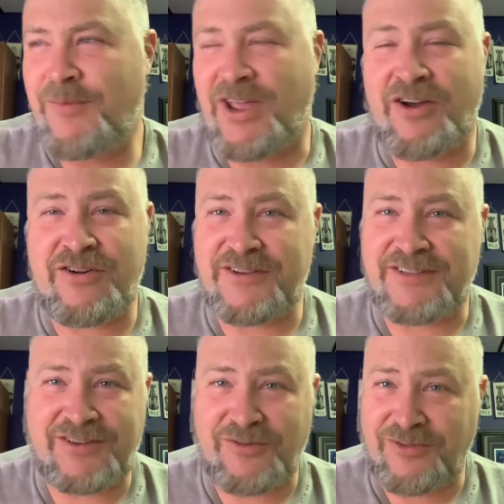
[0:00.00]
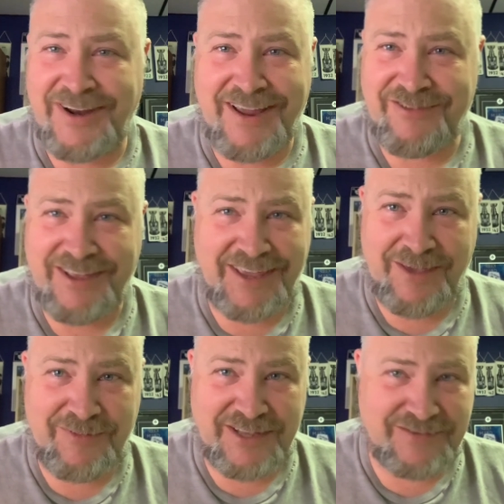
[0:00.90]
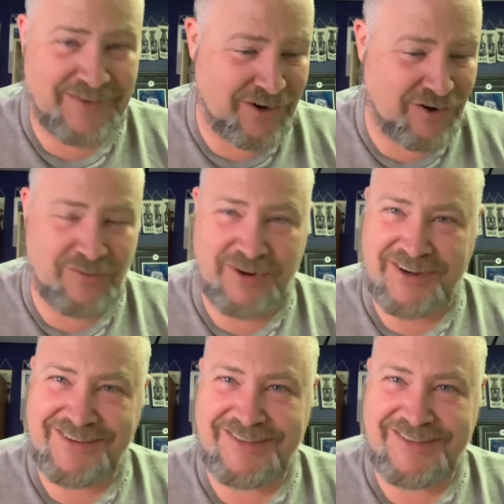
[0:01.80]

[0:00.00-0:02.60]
many hundreds did Dolan have in that game against Van Gerwen?